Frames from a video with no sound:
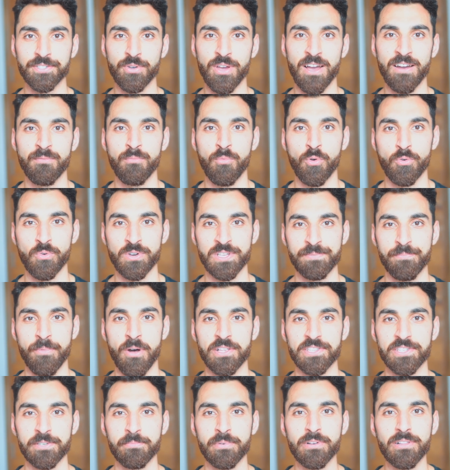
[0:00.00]
you have more
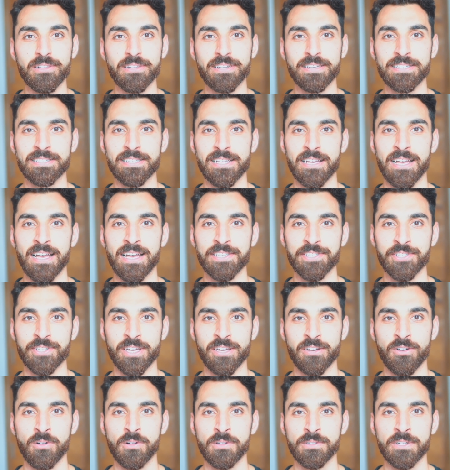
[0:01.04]
responsibilities as you
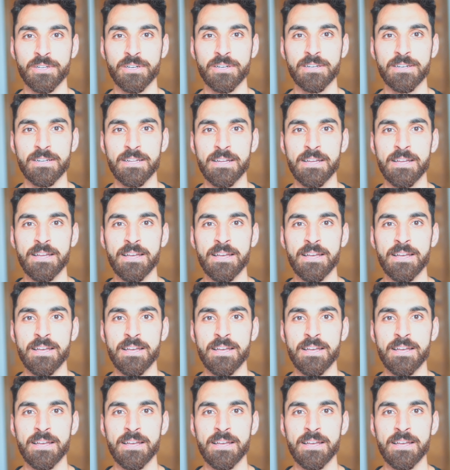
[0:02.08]
get older.